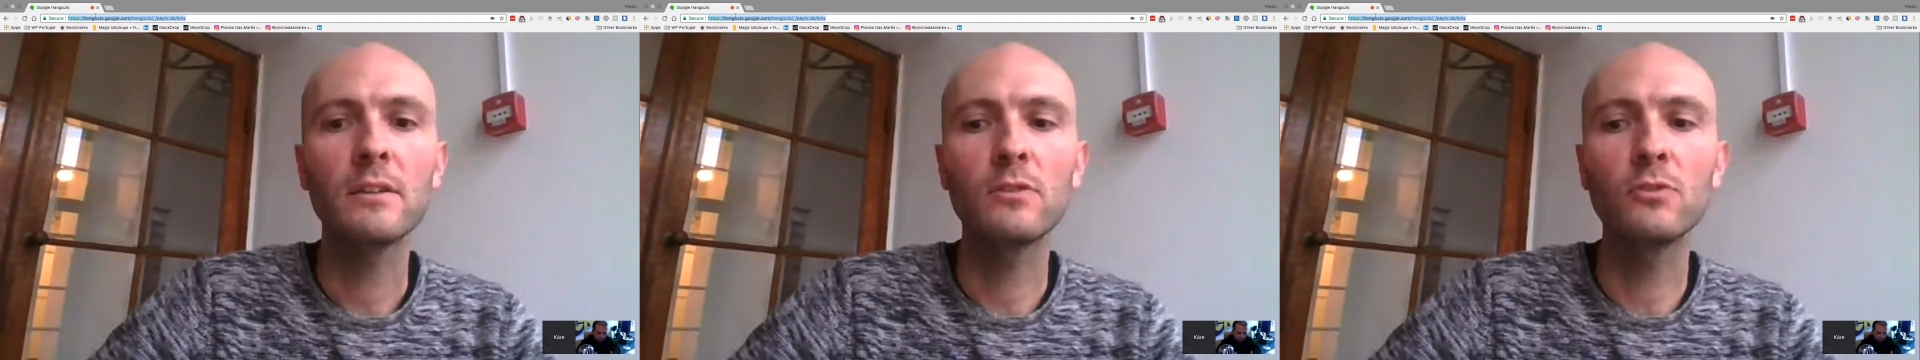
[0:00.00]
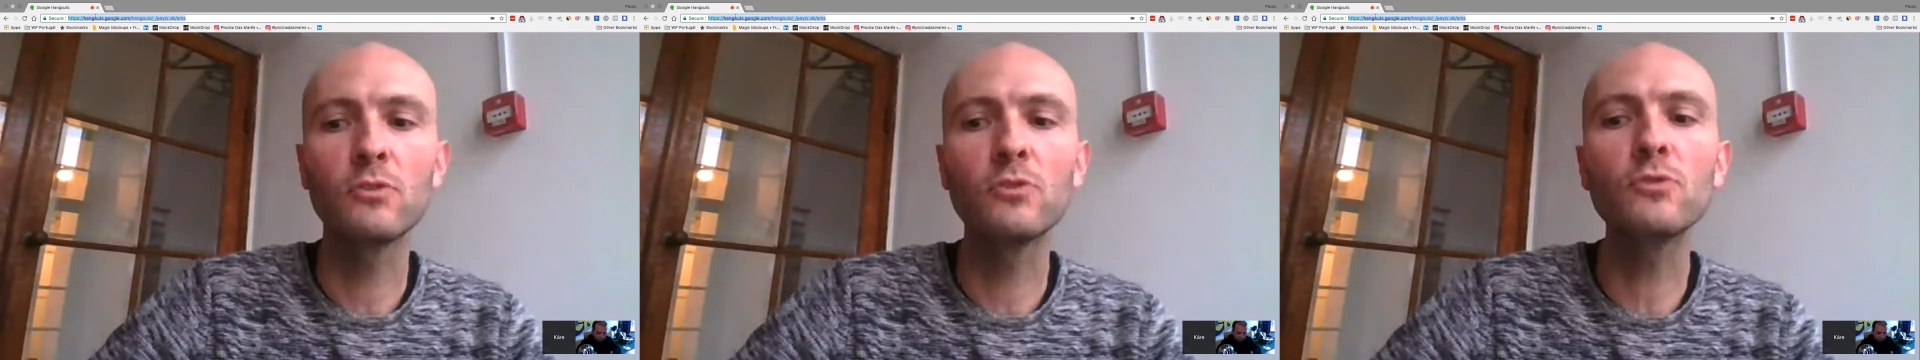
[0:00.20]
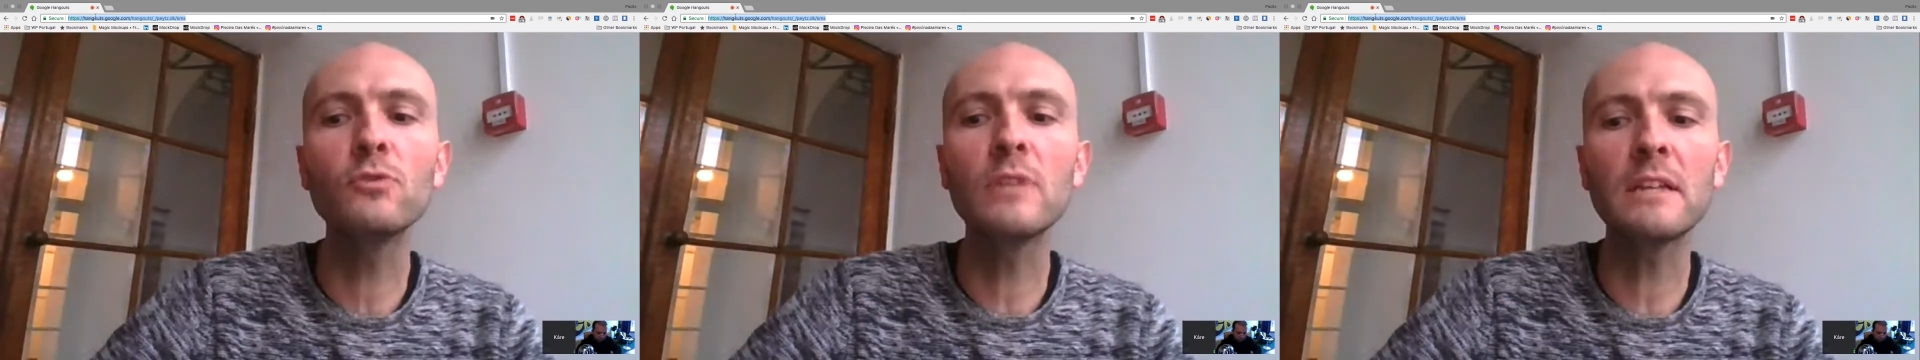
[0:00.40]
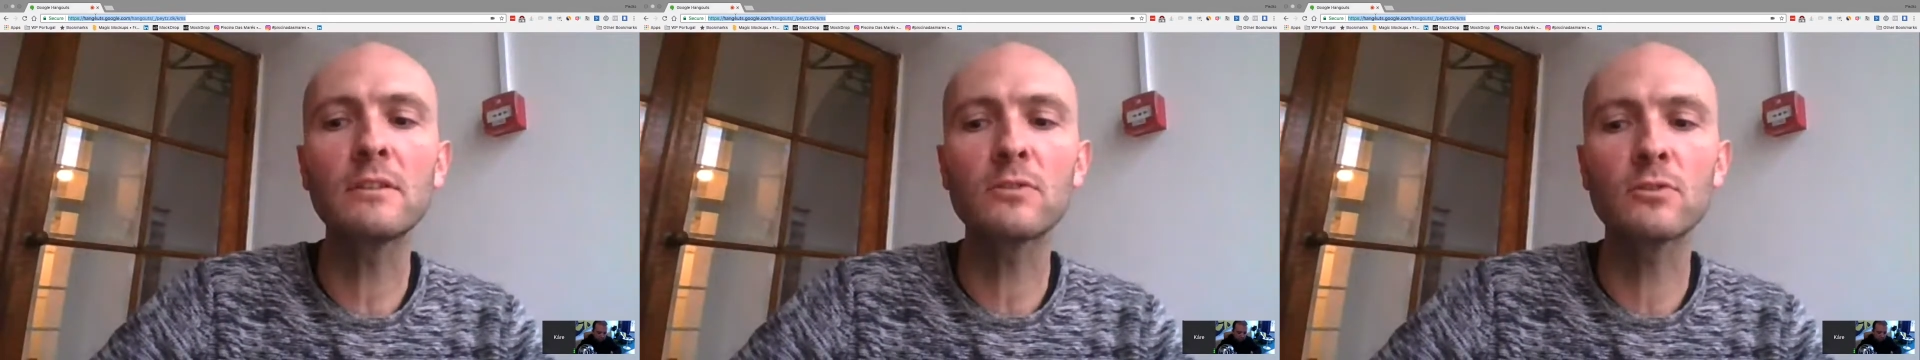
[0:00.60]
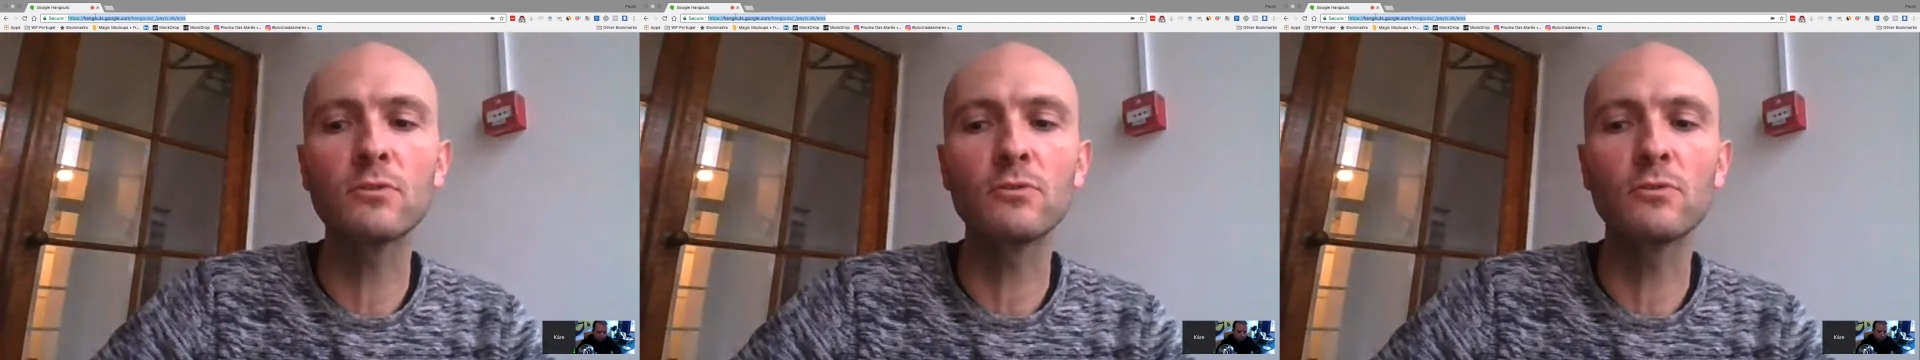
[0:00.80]
you do need
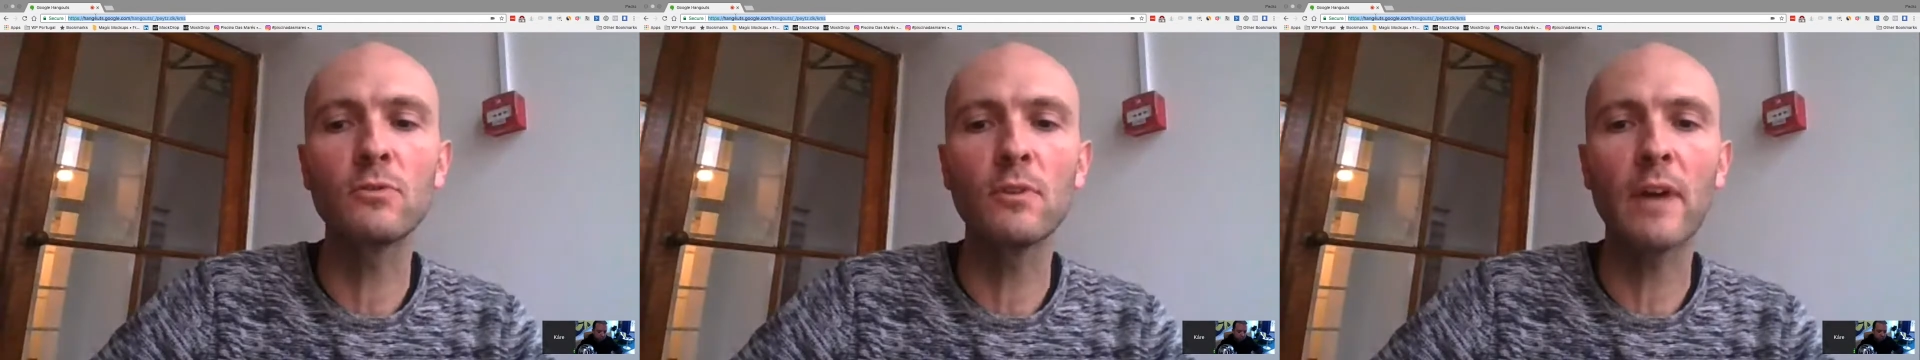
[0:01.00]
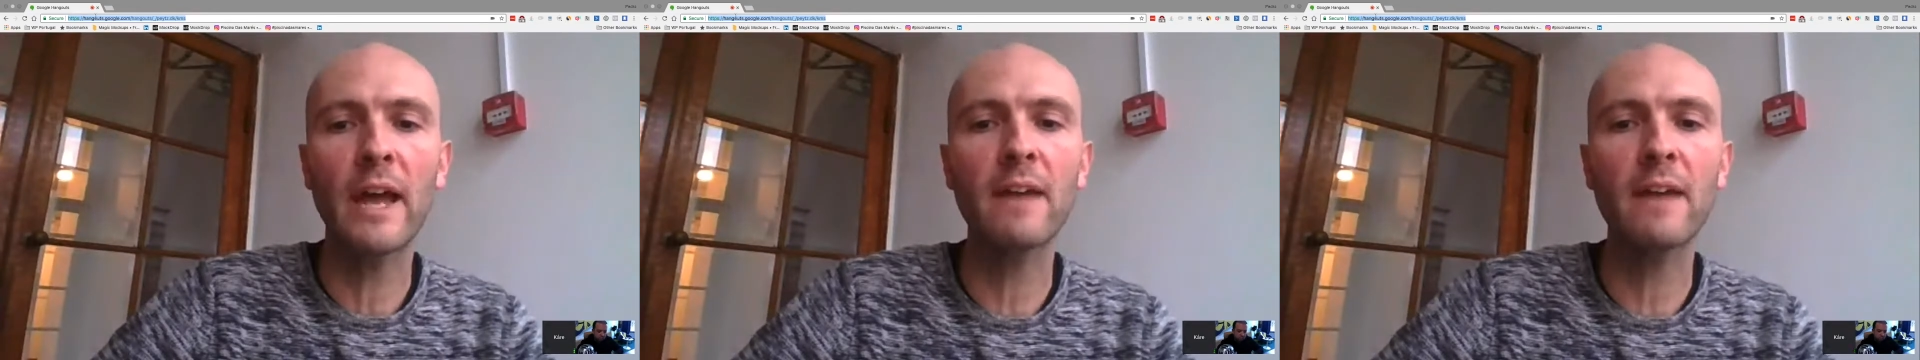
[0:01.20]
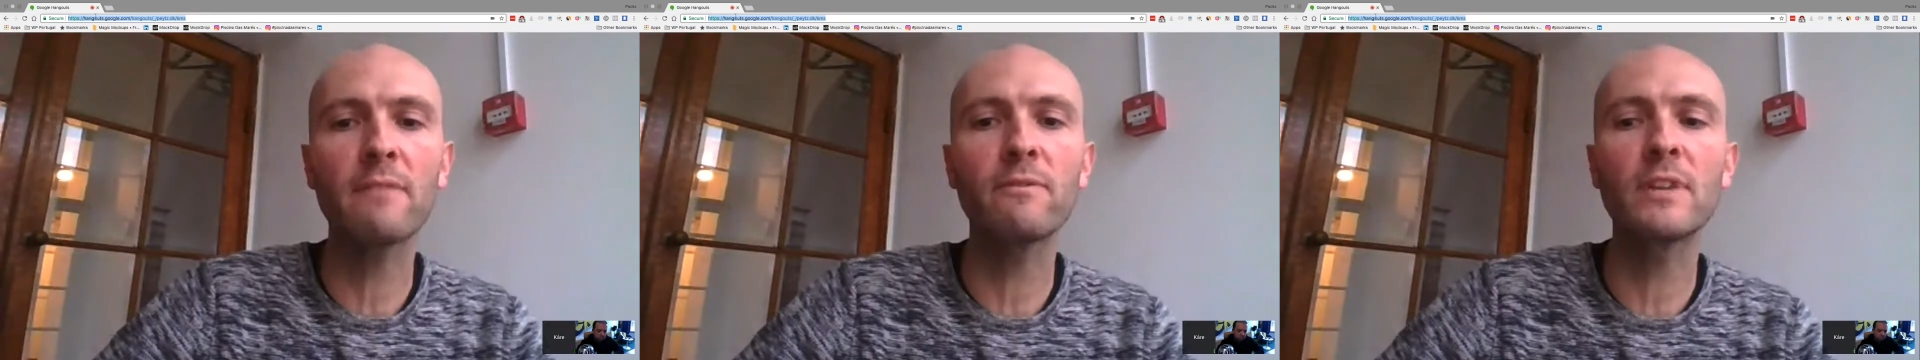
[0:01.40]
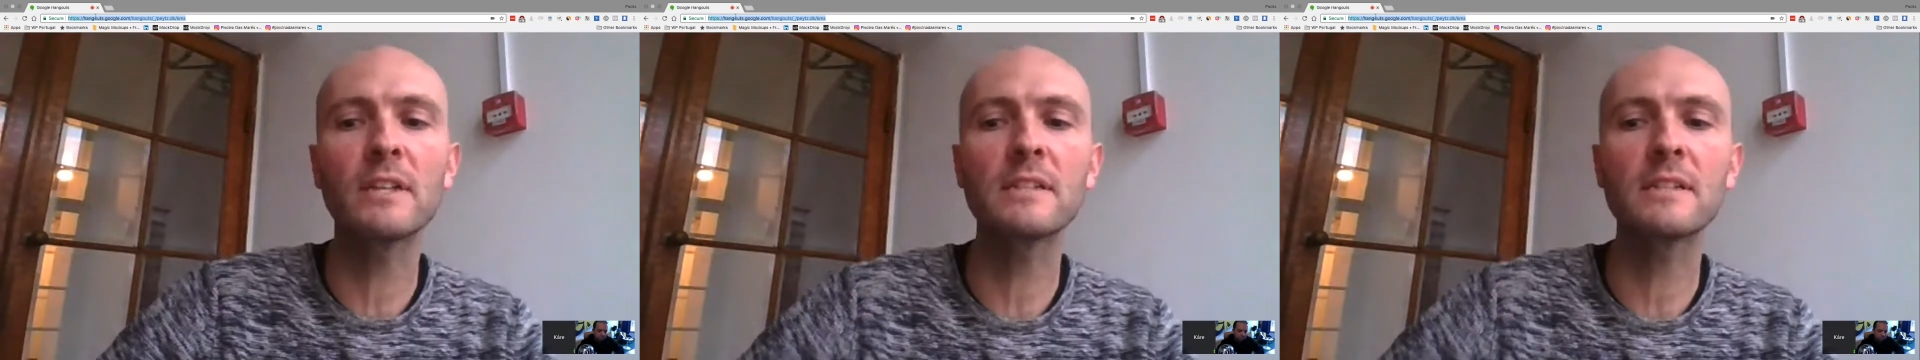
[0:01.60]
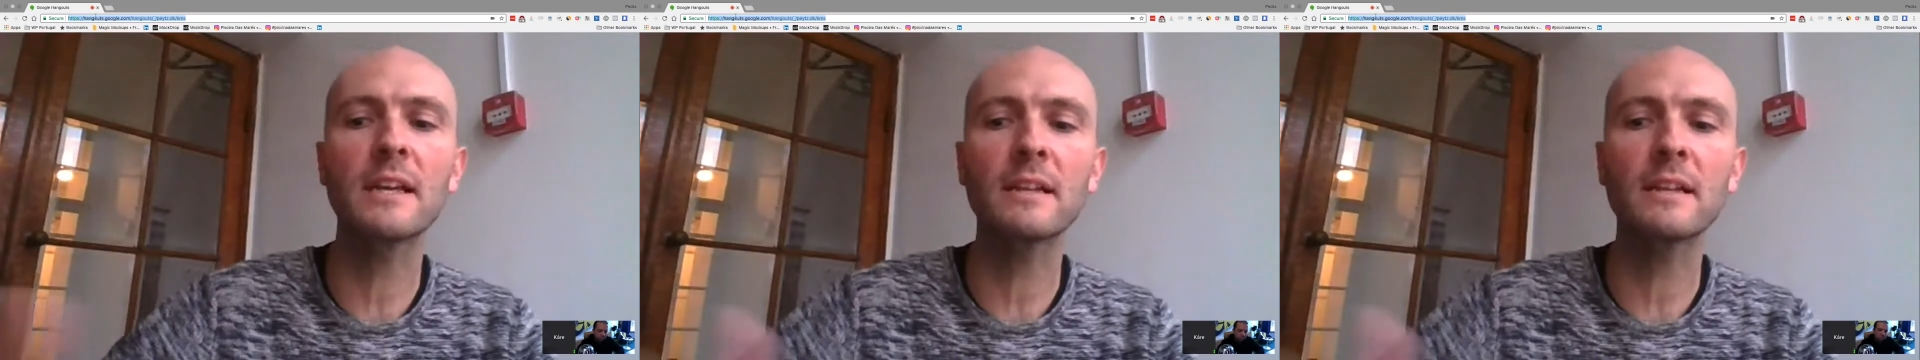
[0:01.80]
to have the
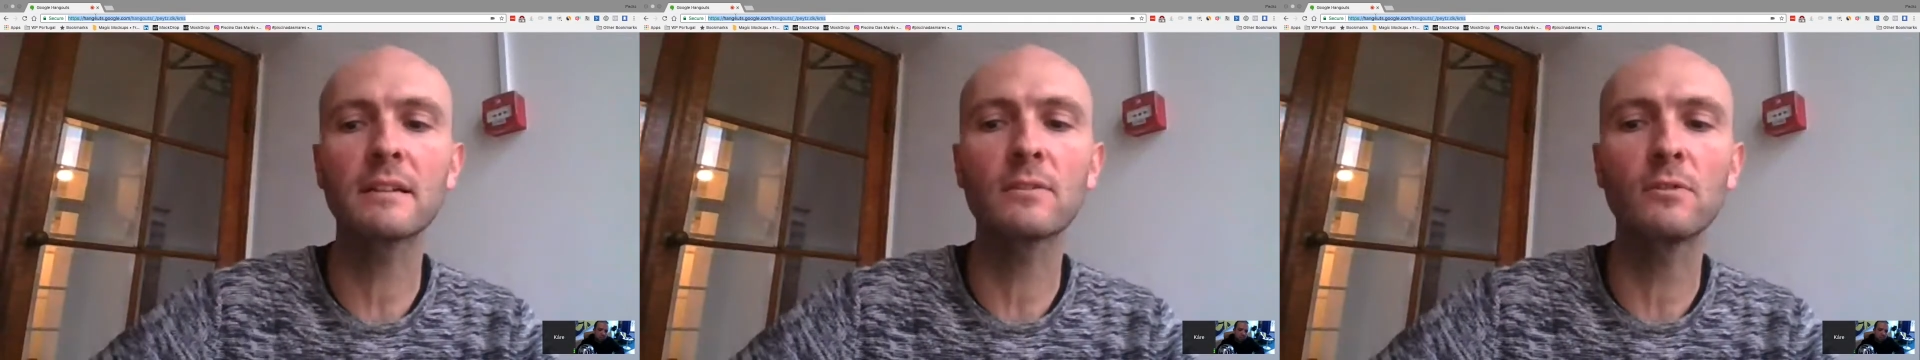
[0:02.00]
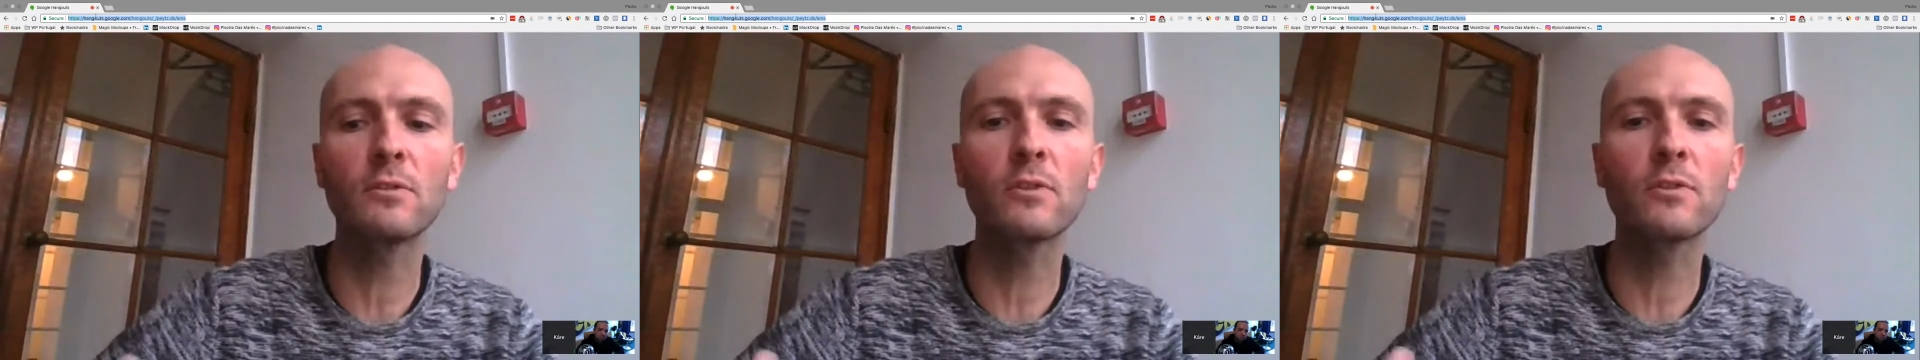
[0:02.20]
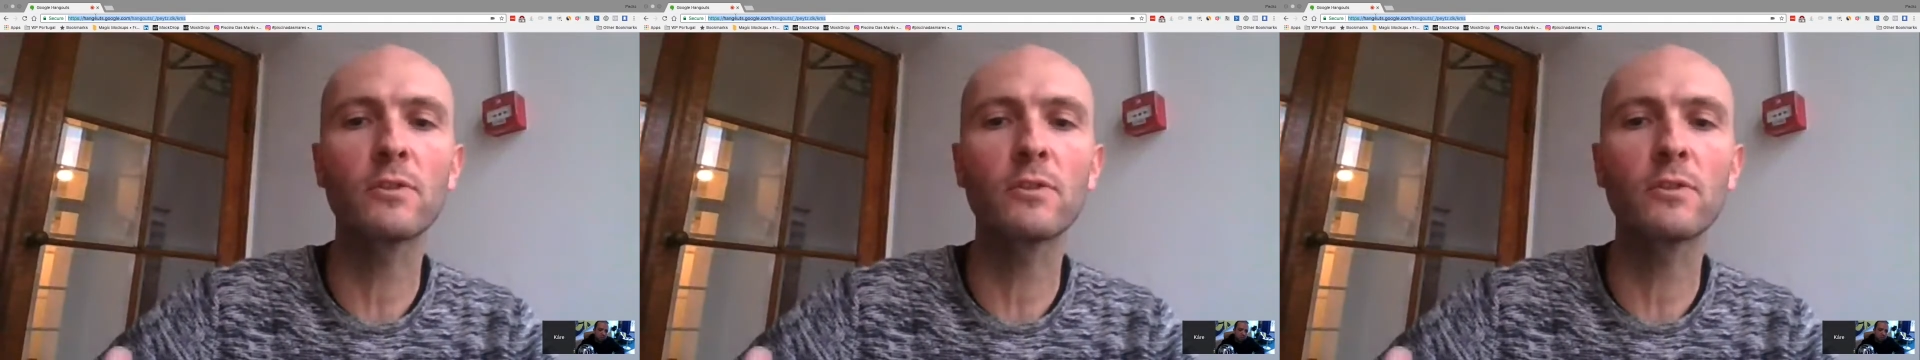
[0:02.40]
technical,